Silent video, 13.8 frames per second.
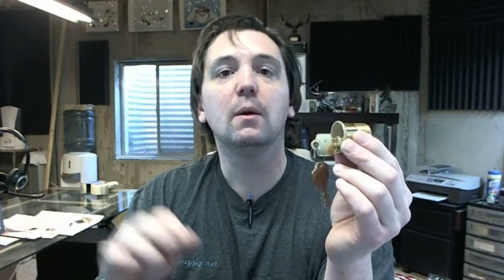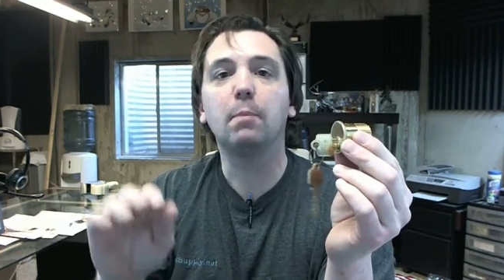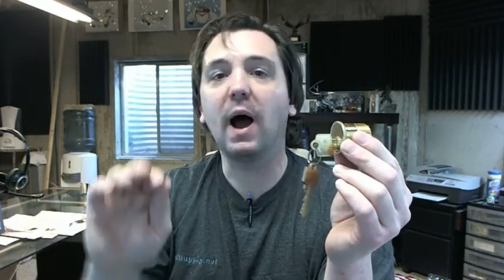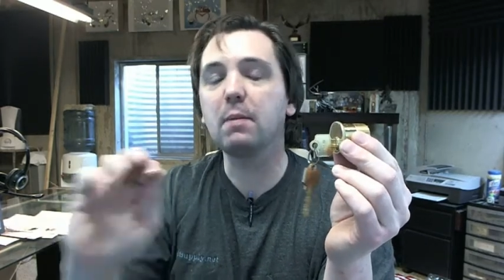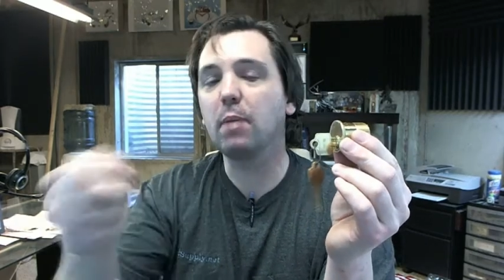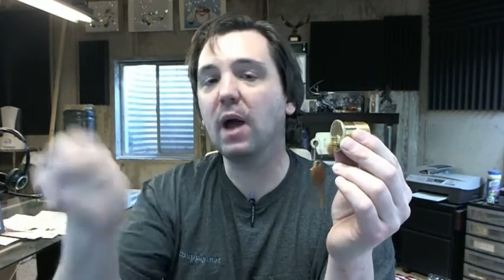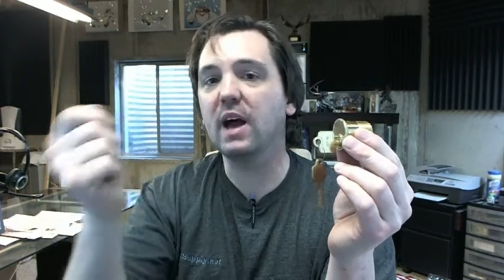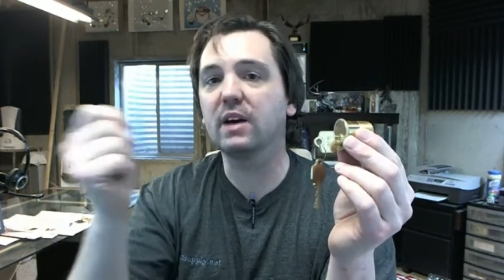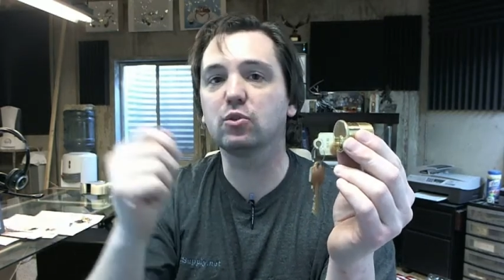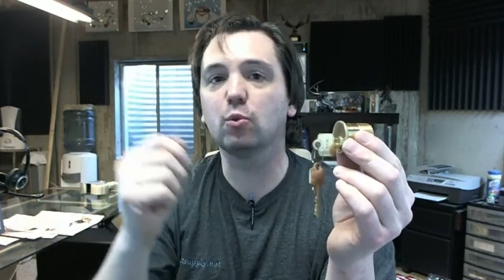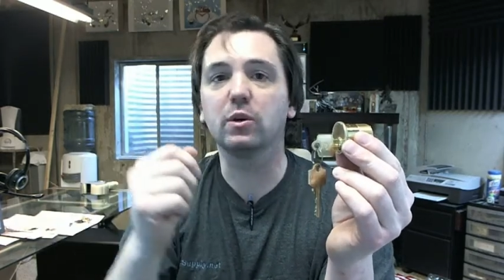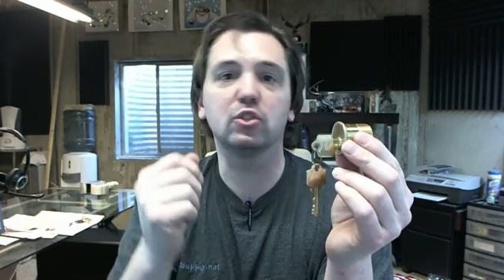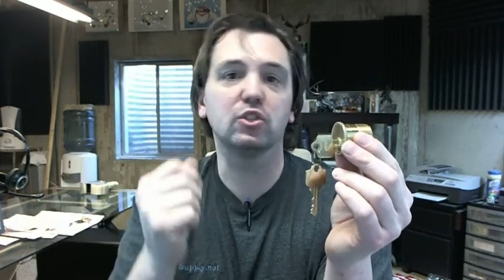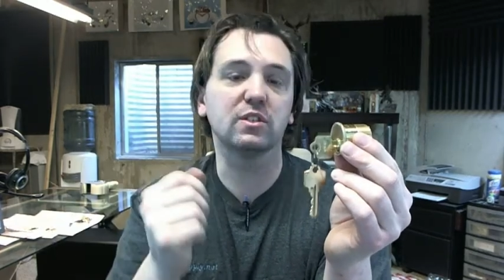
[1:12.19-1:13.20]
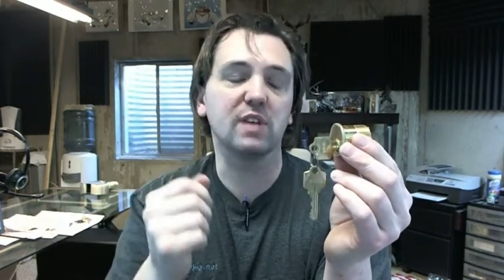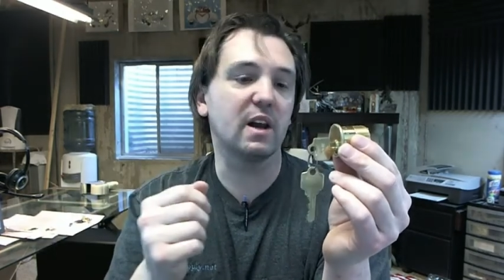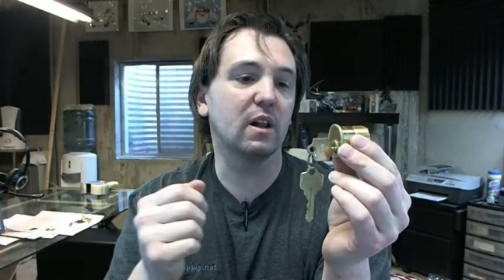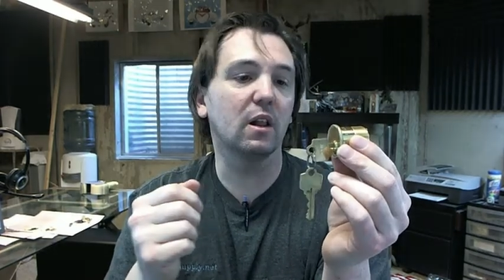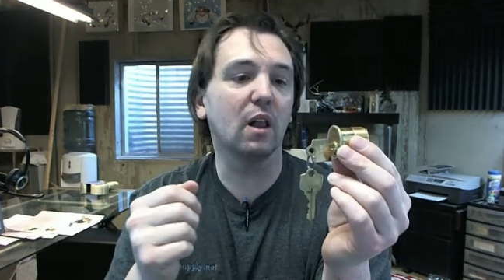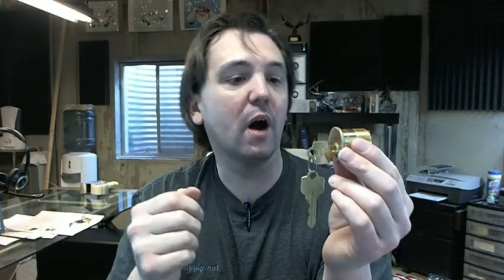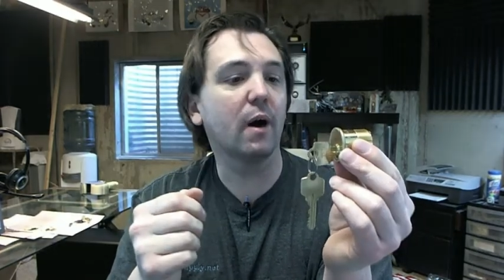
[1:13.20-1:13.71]
bypass switches on
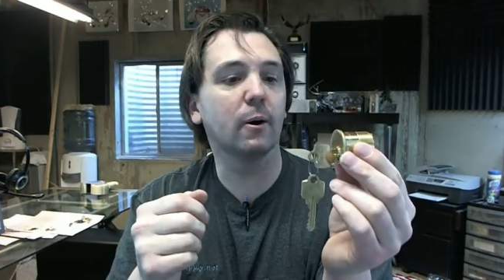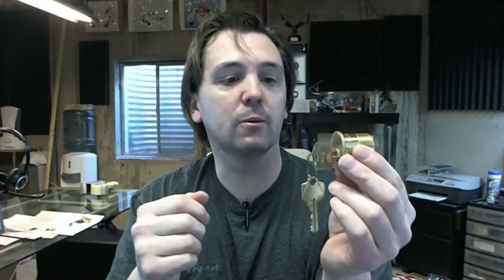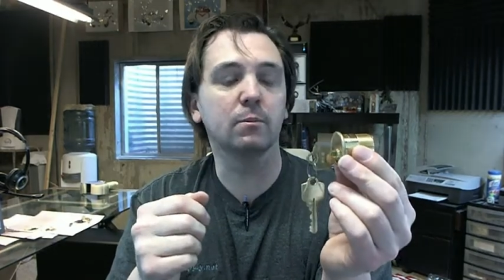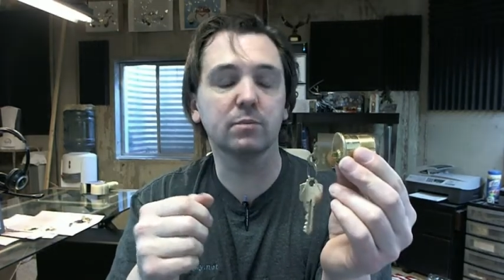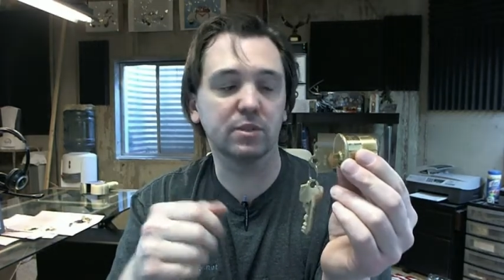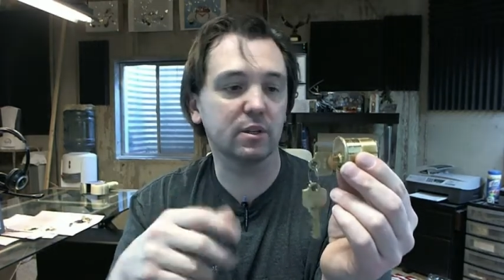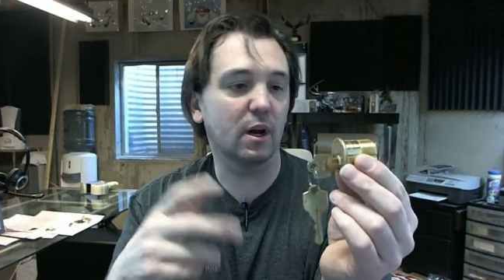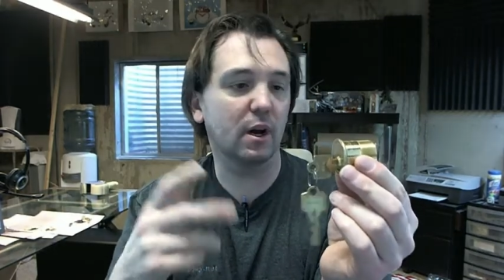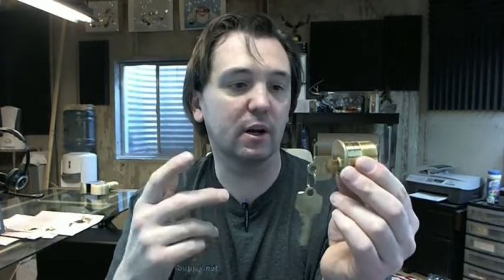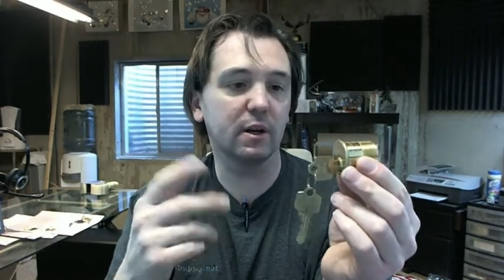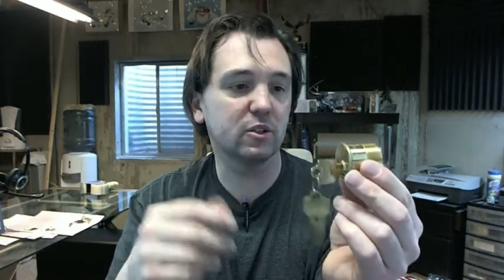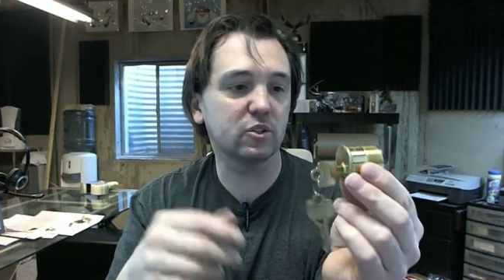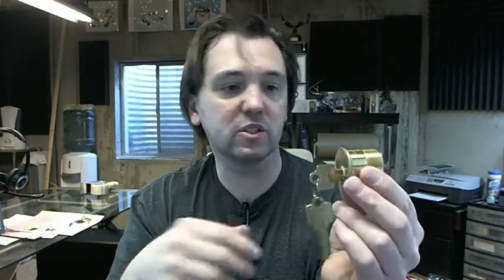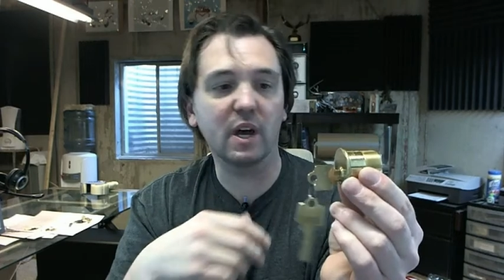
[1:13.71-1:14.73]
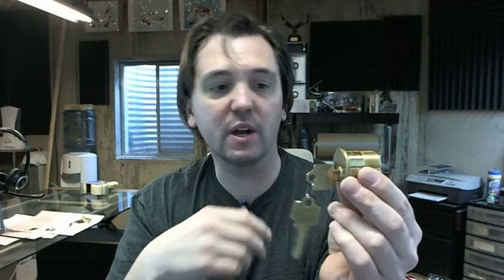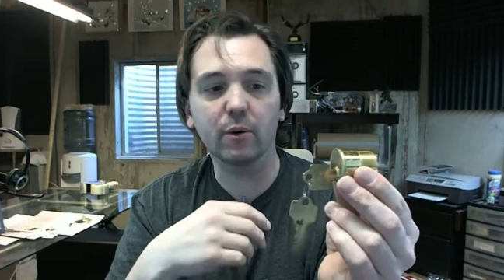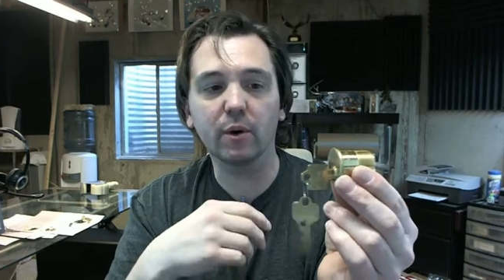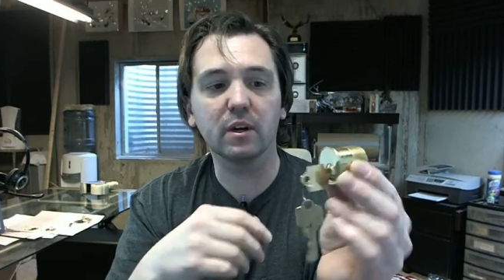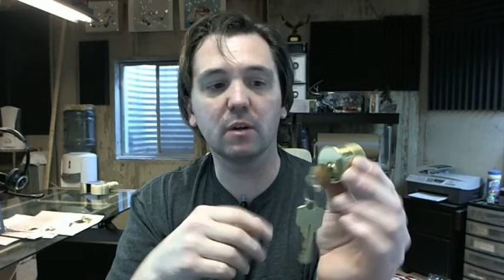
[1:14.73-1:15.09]
alarms, etc.